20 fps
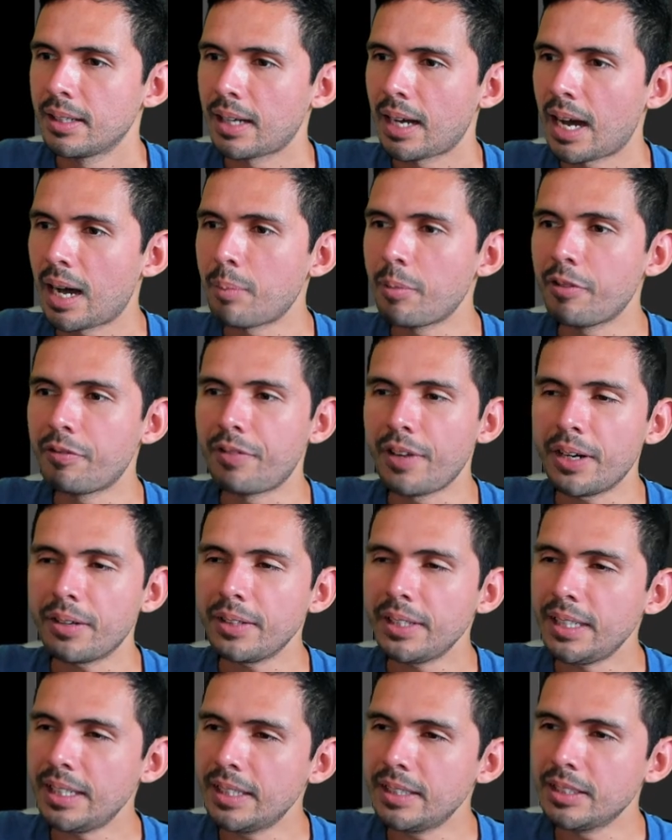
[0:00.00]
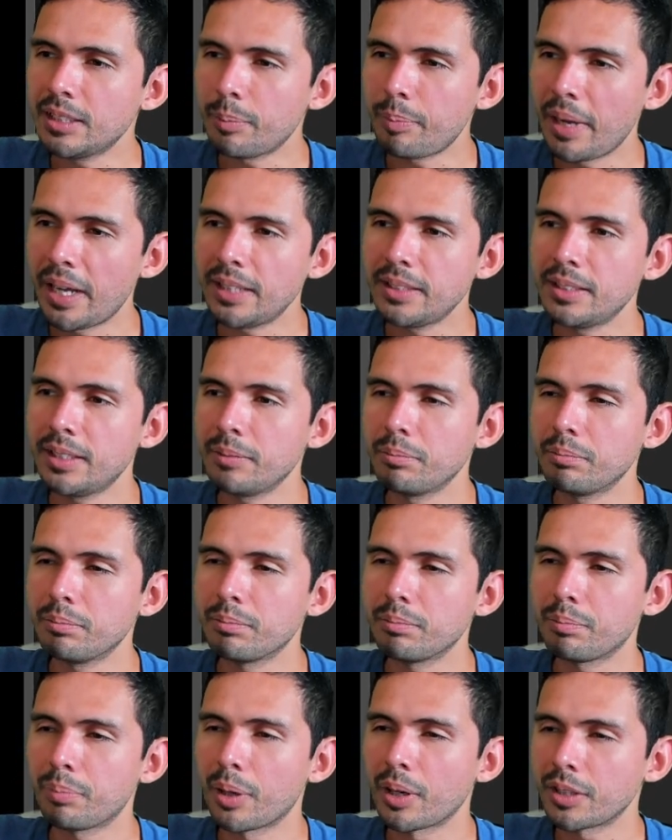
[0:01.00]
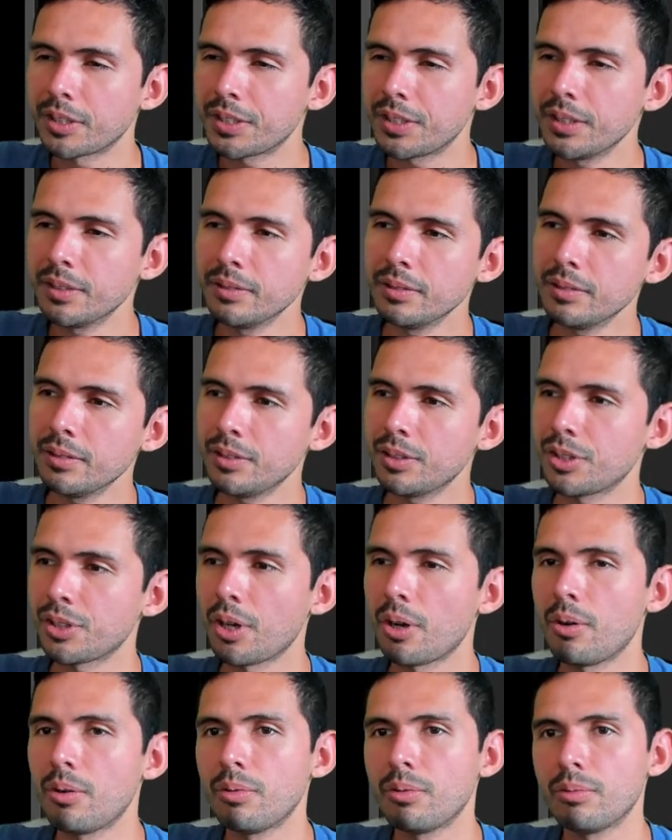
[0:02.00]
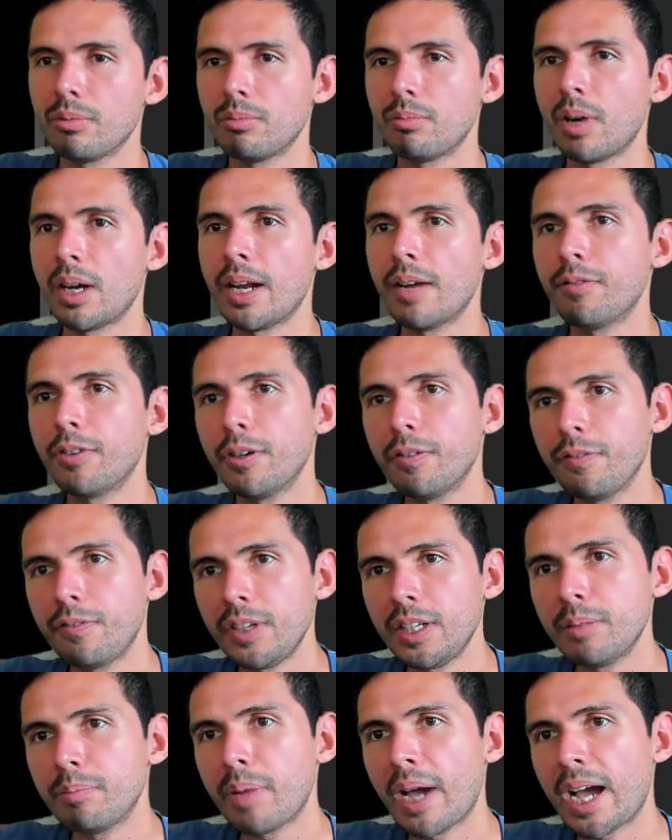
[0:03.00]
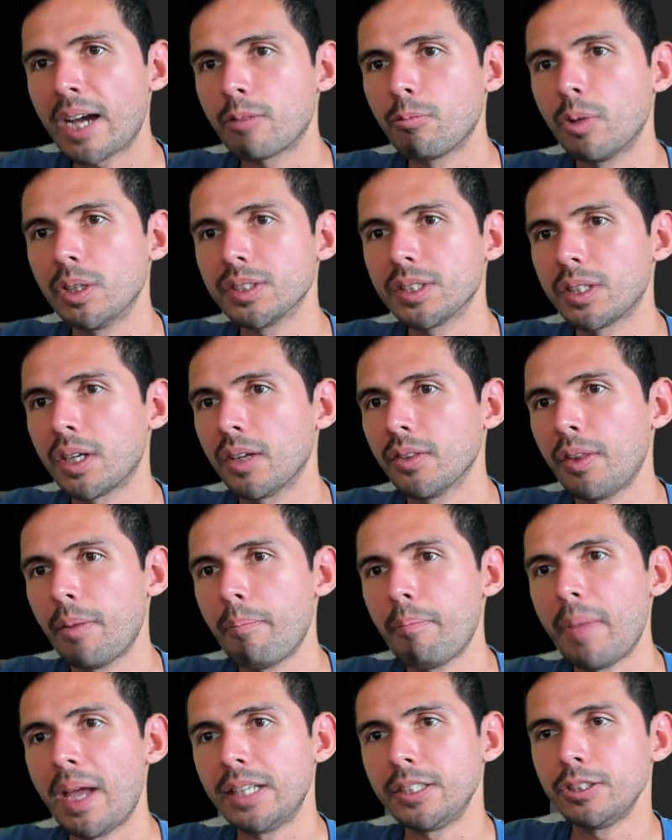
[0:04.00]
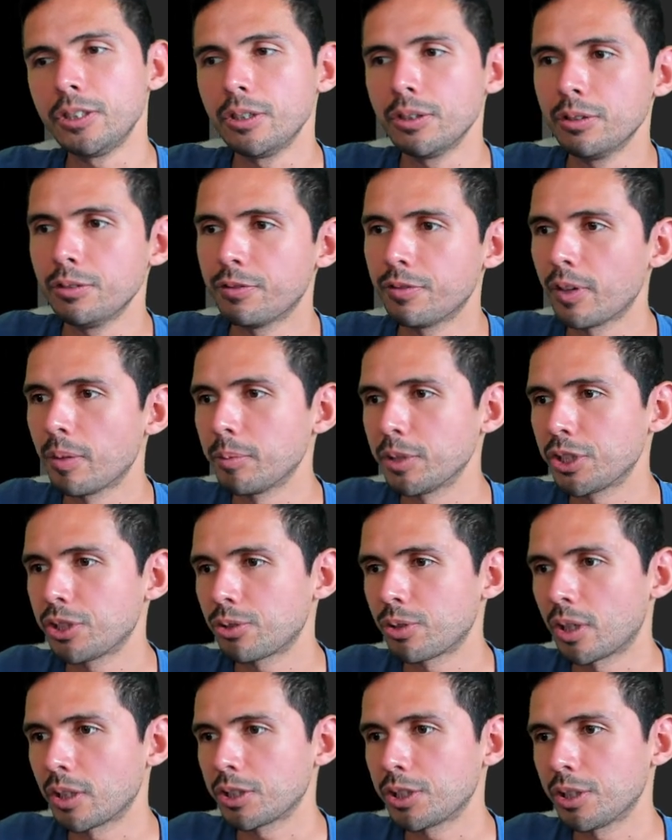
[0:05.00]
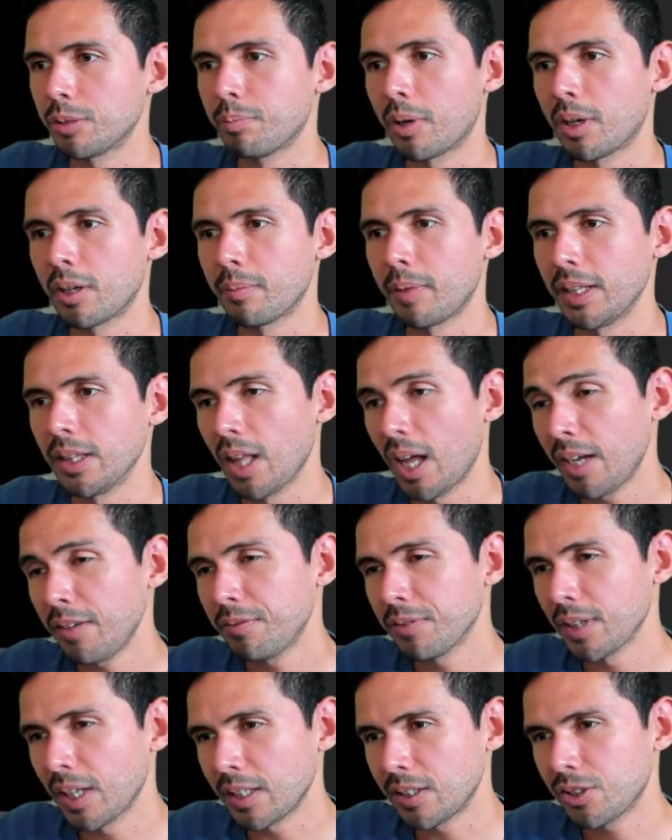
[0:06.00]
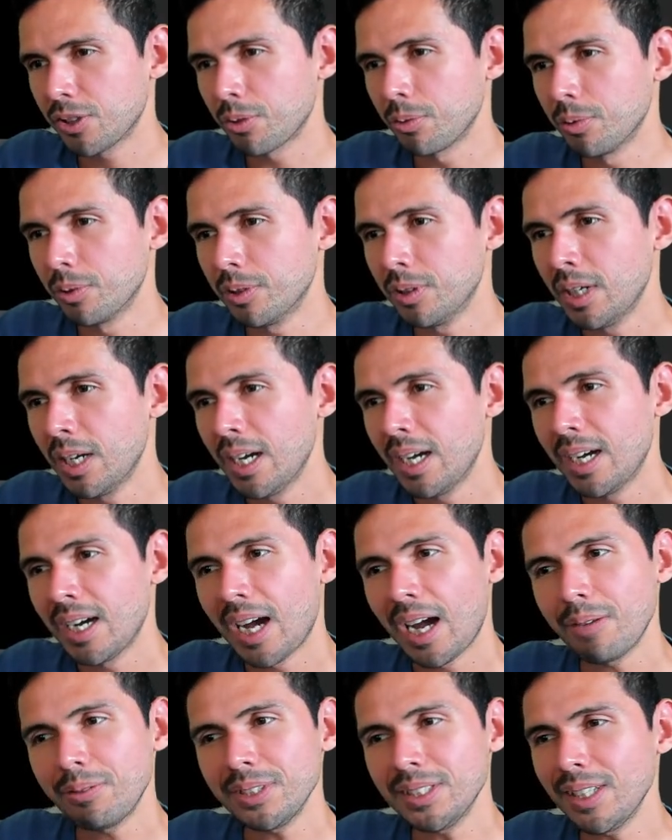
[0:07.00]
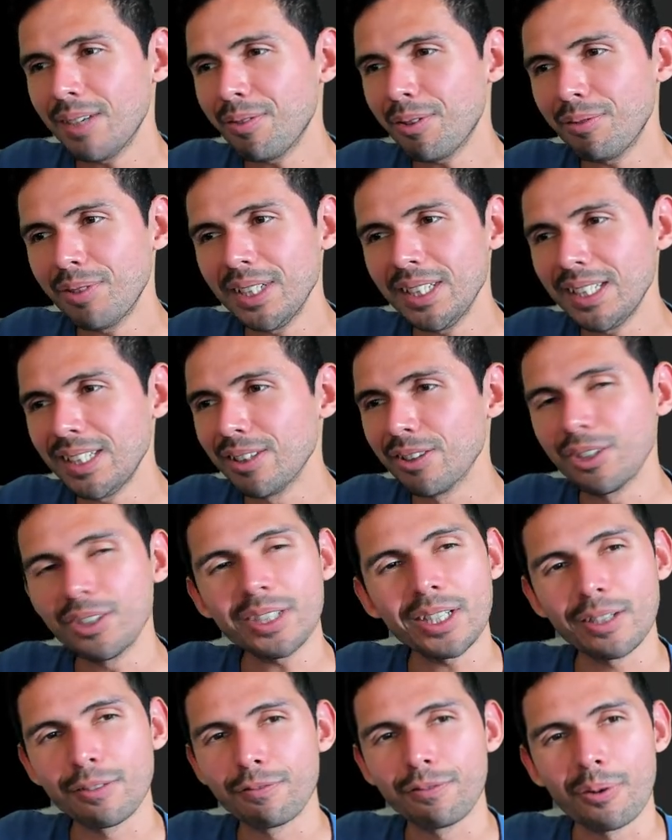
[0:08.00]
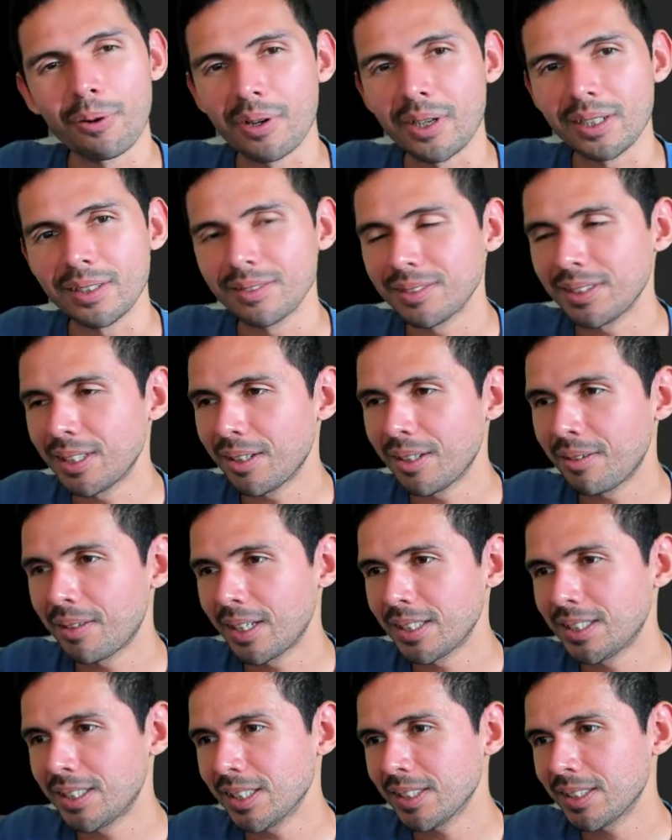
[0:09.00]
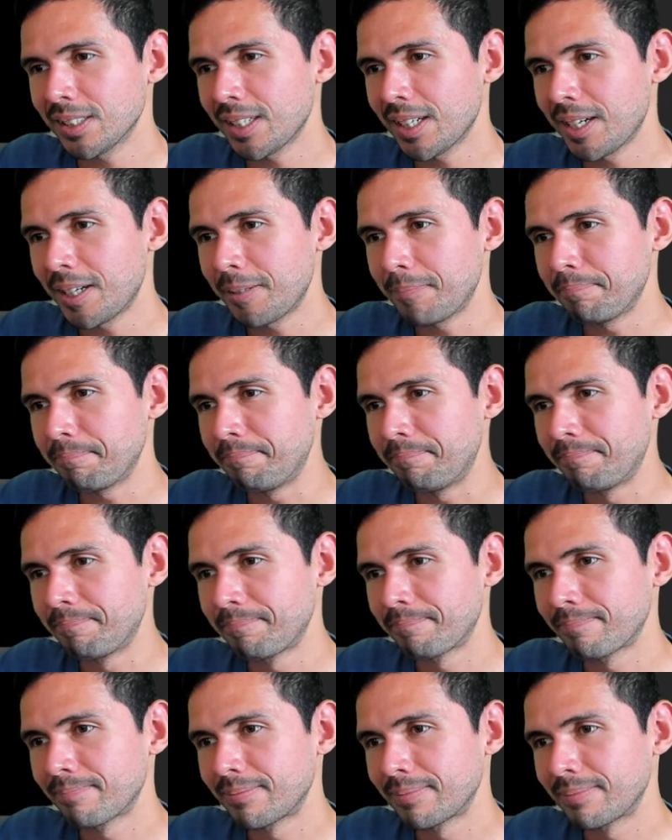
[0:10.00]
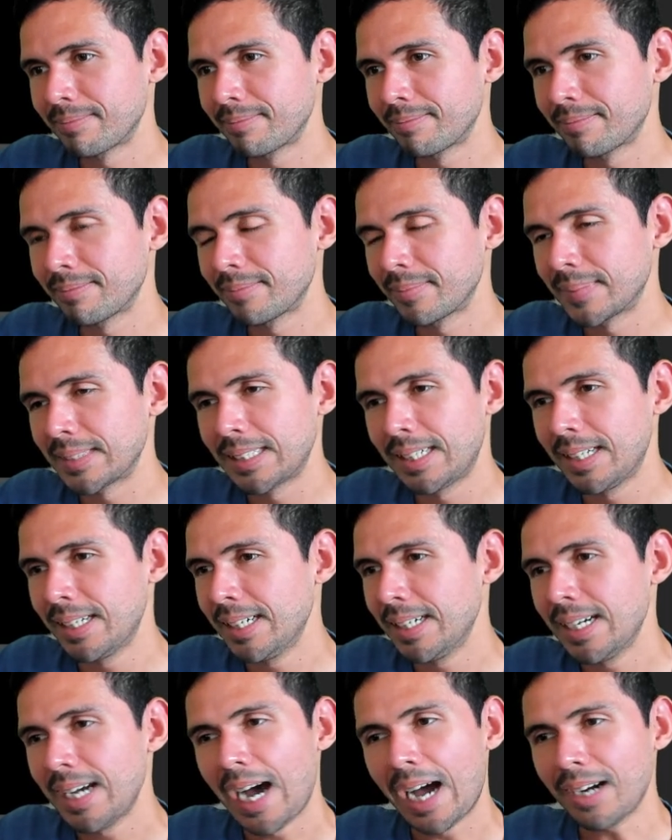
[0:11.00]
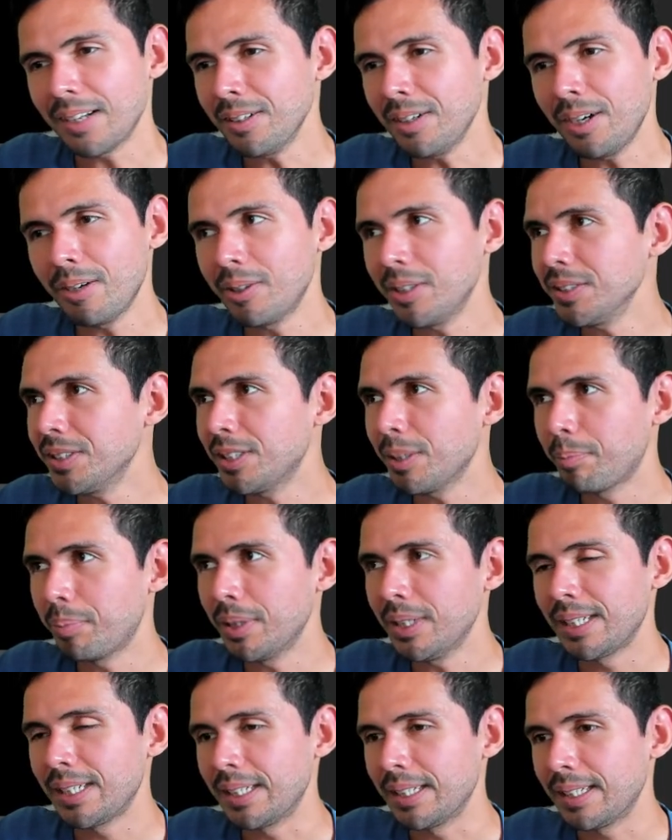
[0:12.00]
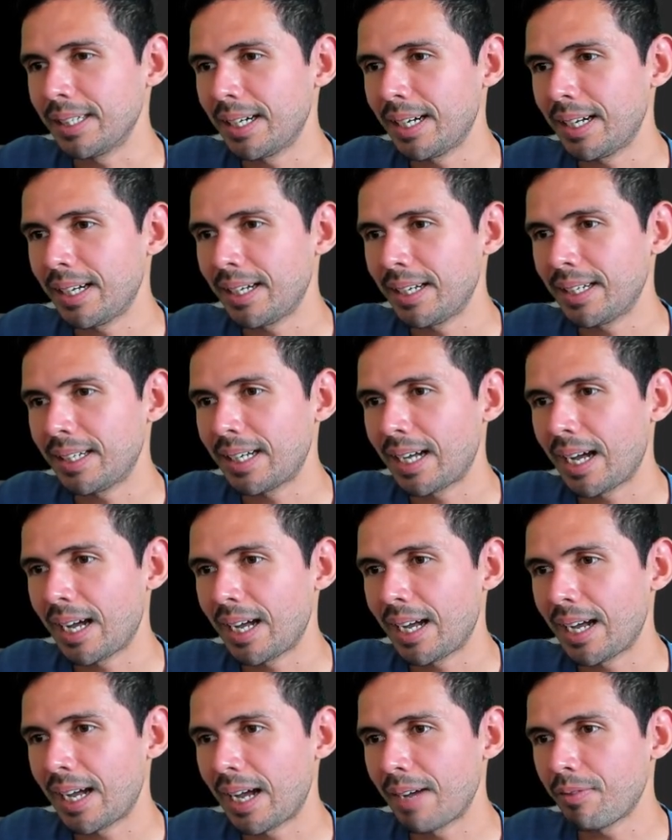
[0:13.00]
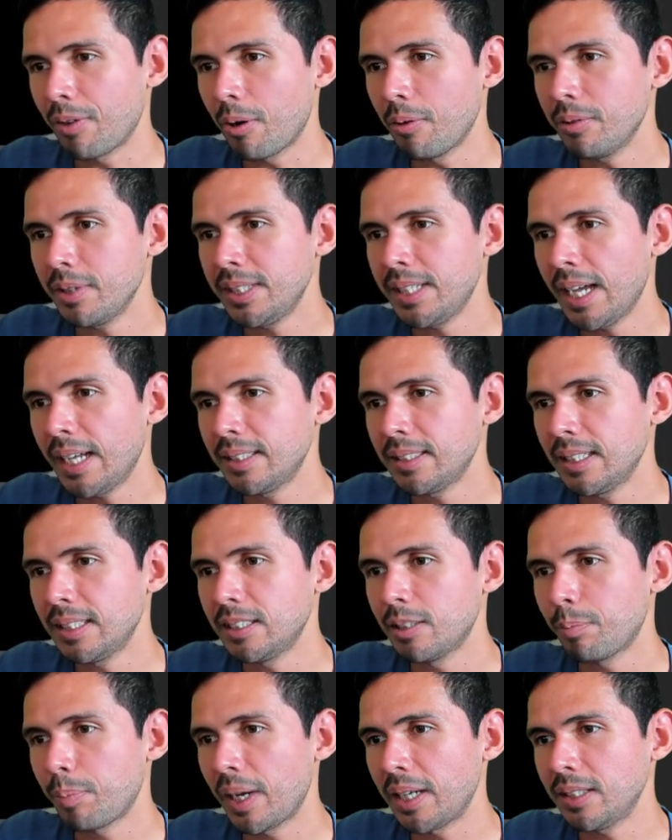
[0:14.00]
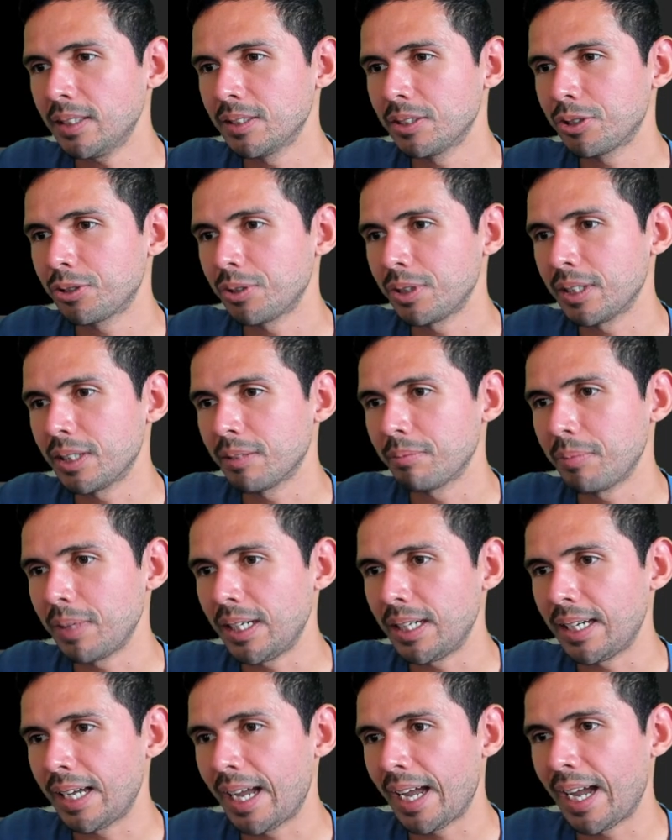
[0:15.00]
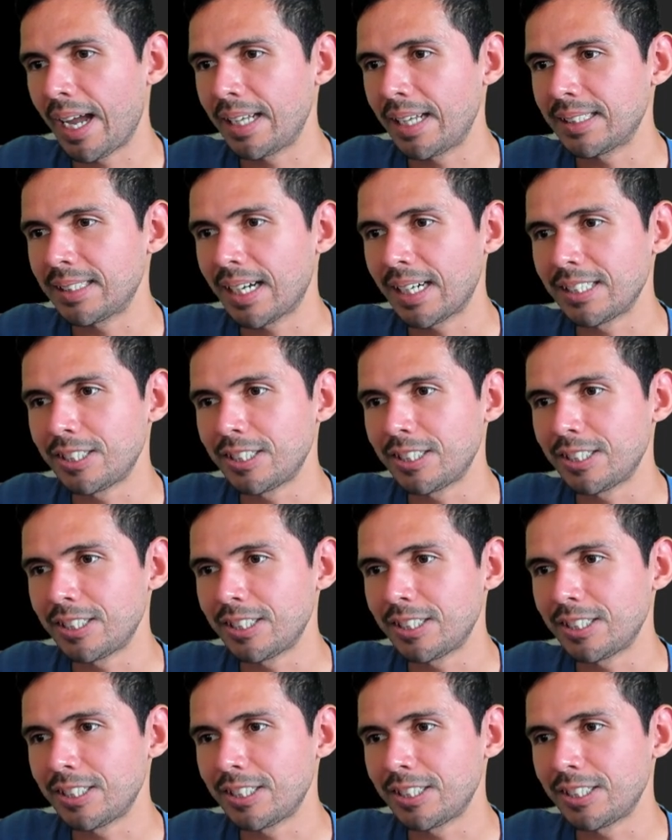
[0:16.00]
I'm a very independent person. So whenever feedback wasn't on the menu from a structured part of my life, like school, I was never really looking for it. You know, I just, I don't know how else to put it. I've always had an independent streak in me, and